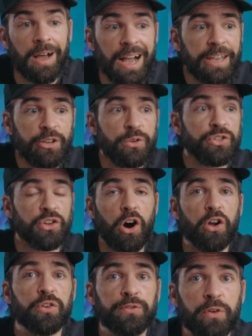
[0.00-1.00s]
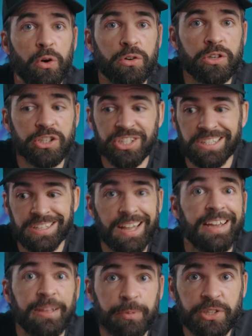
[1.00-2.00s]
I use autofocus
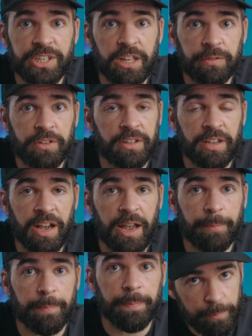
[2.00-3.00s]
ninety percent of the time.